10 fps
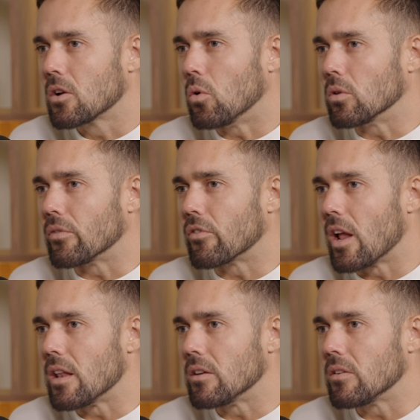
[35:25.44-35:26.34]
called a
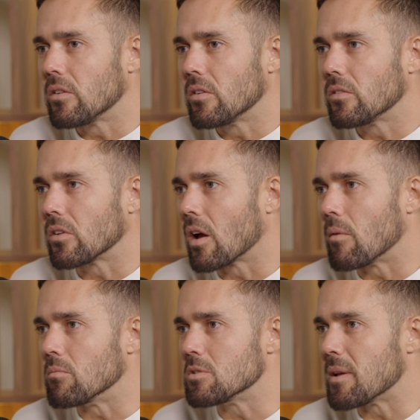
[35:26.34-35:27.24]
friend to
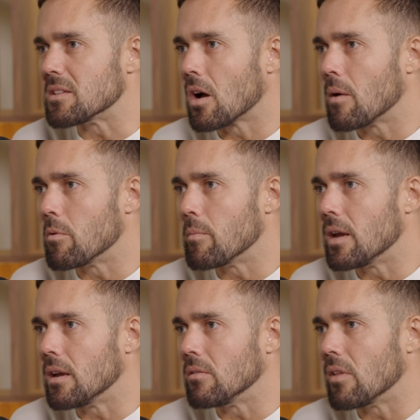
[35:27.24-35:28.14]
come spend time with
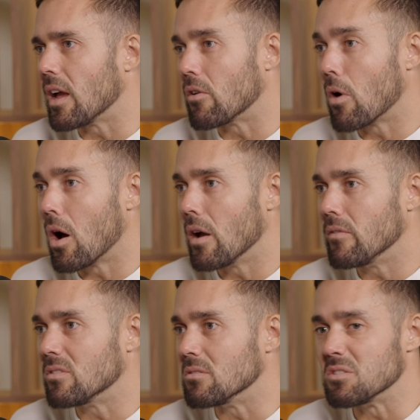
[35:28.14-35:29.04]
me. They
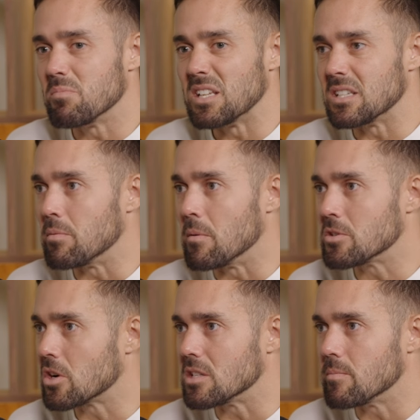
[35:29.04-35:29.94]
arrived and just basically put
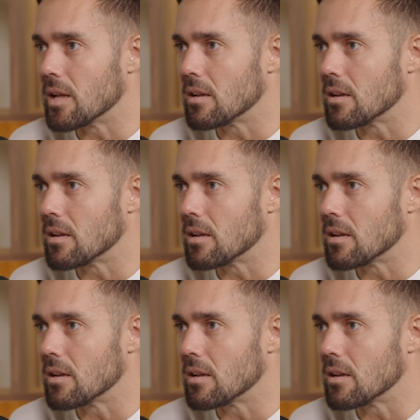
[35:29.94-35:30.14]
me straight to